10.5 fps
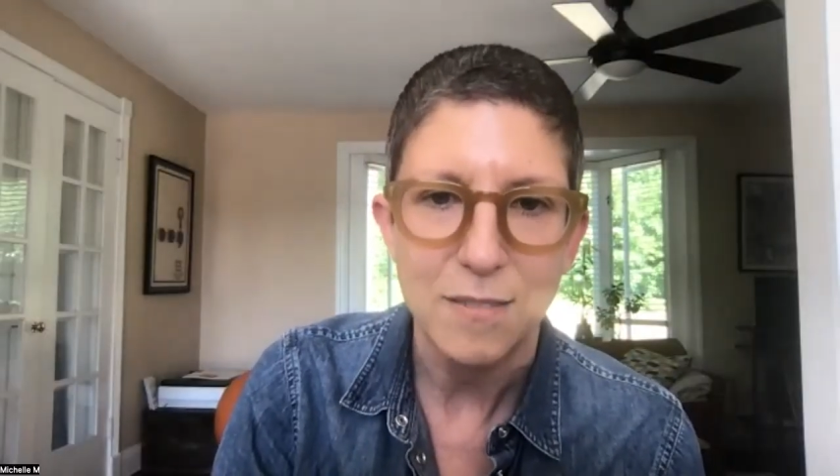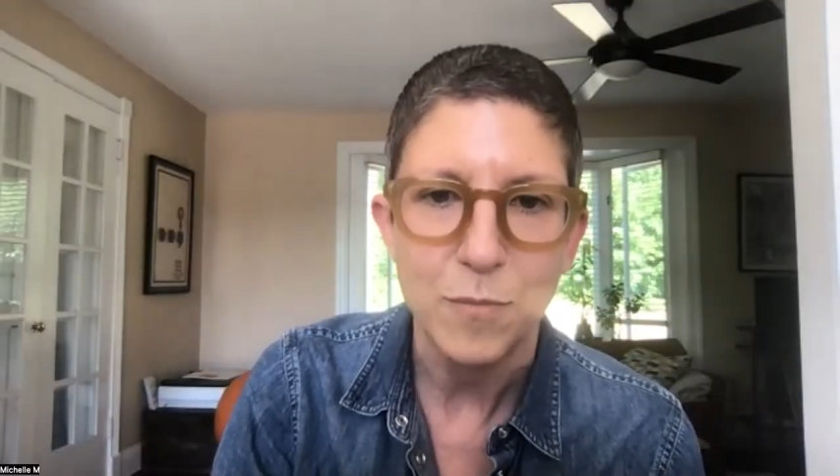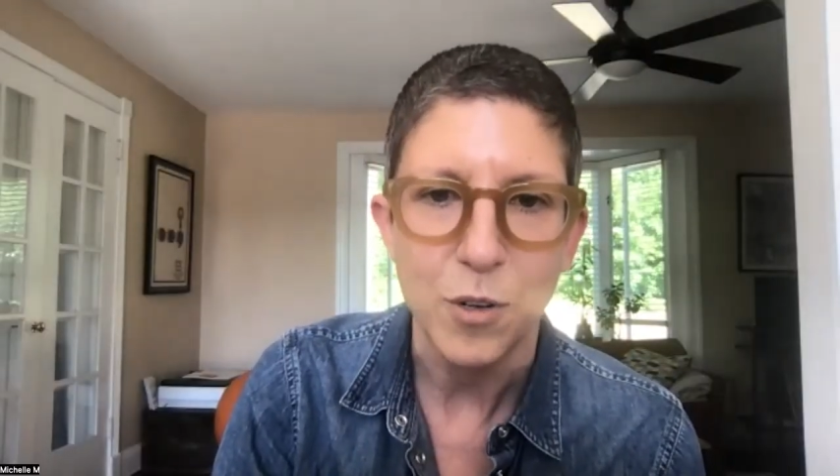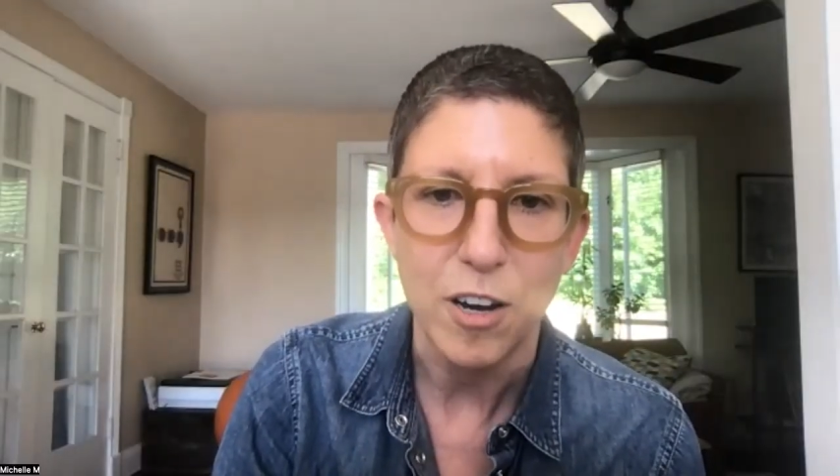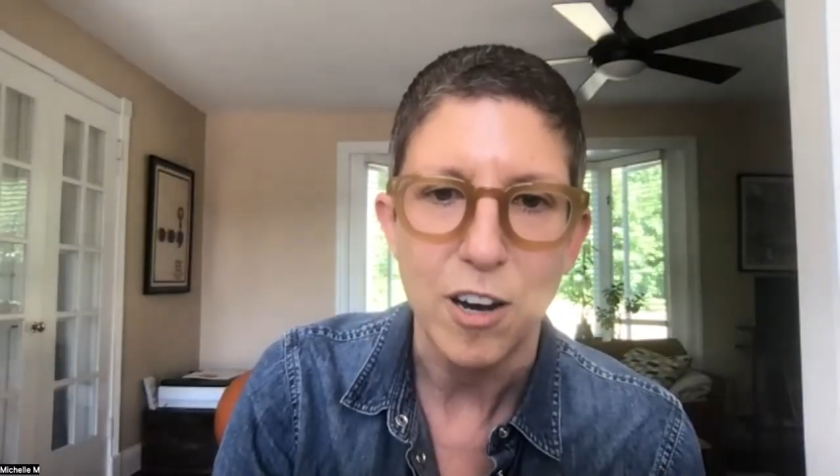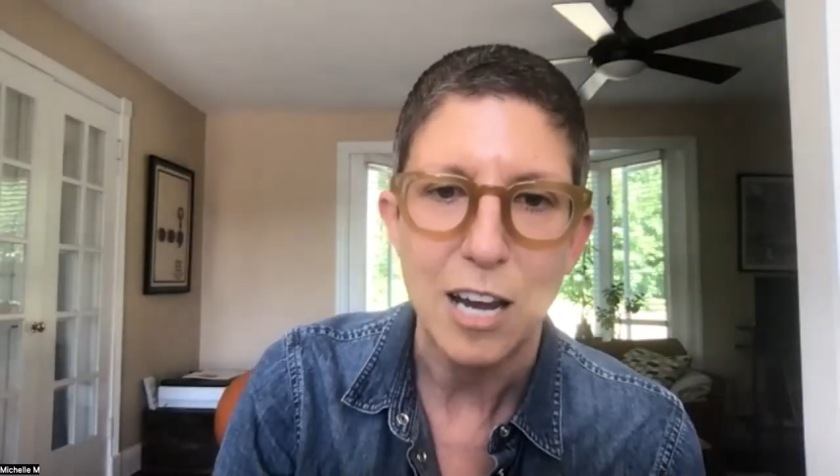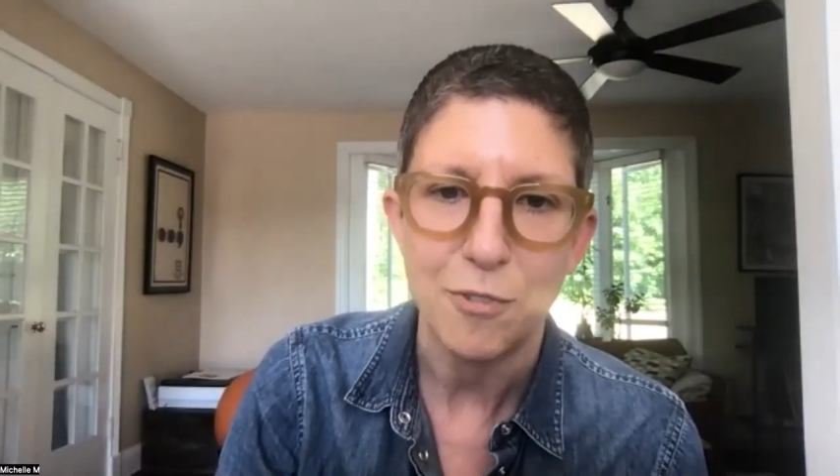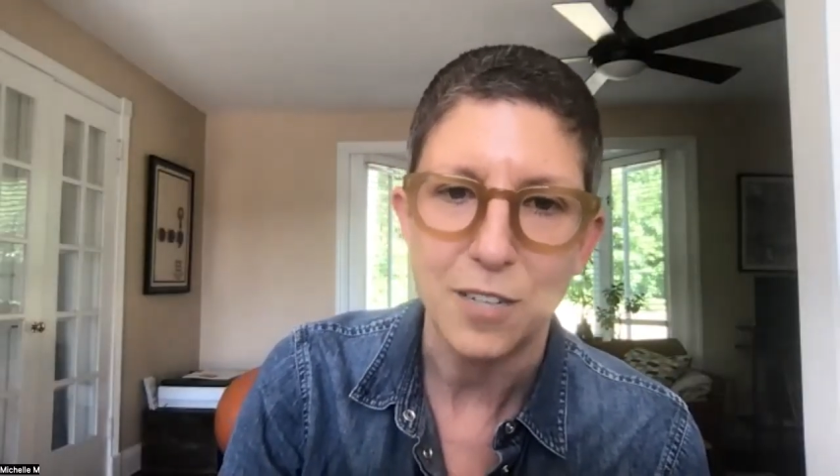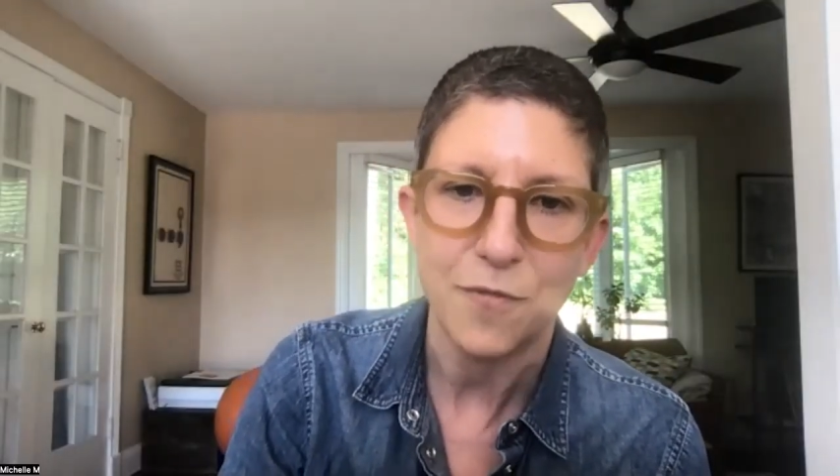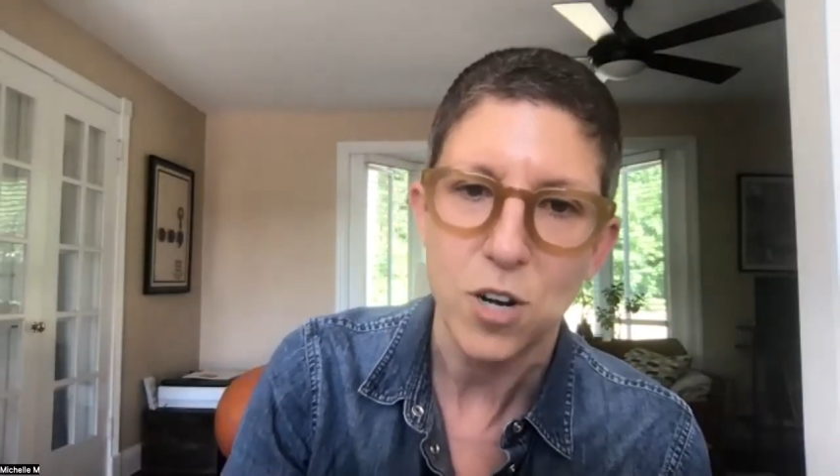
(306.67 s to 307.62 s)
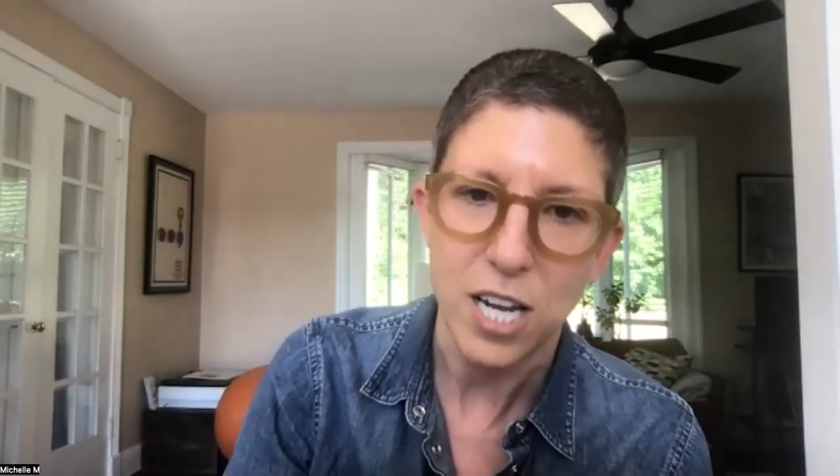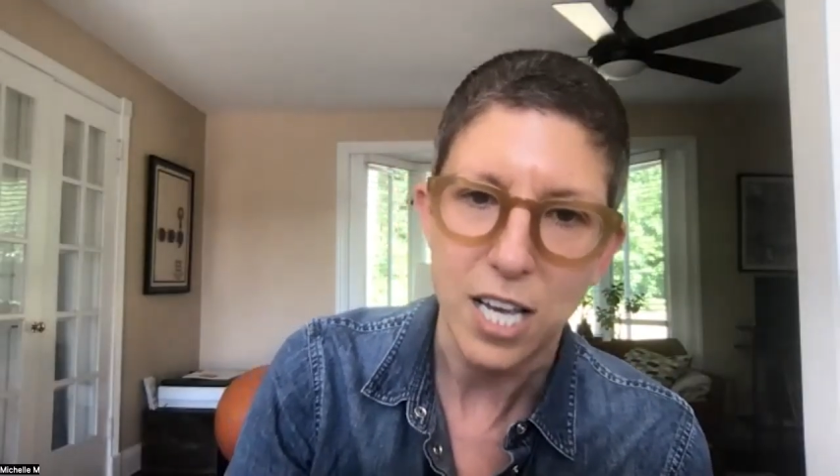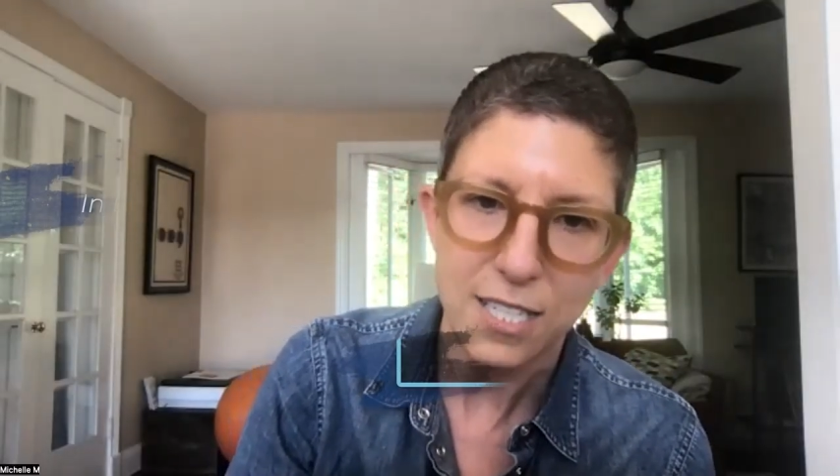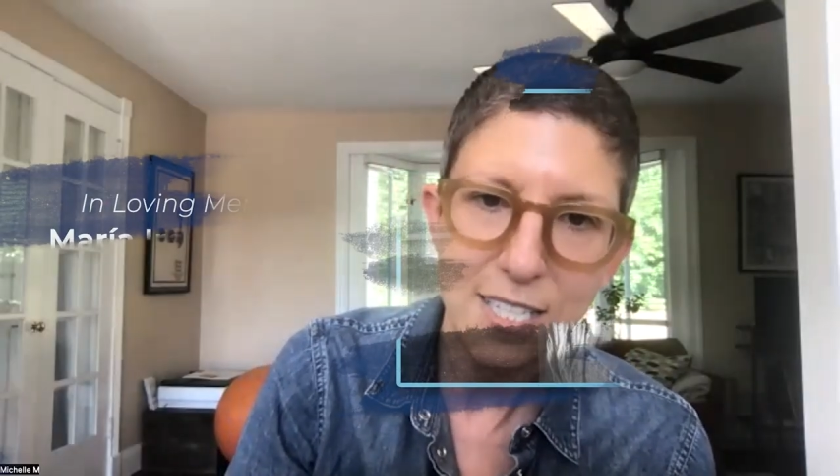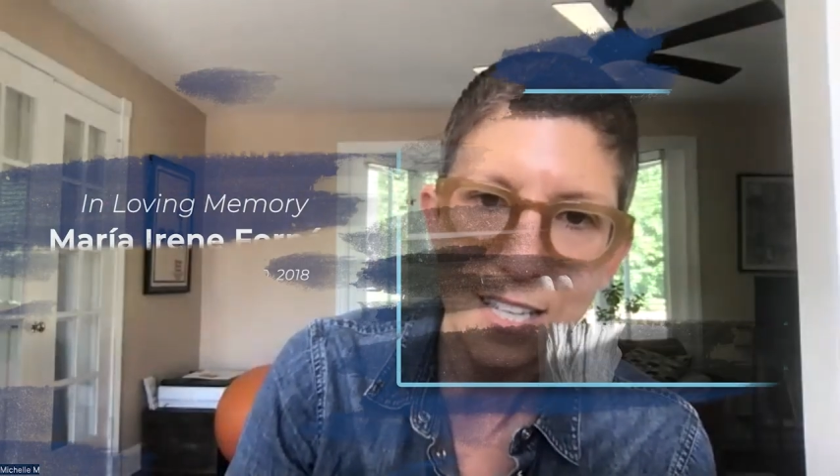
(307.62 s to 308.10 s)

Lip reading: Maria Irene Fornés.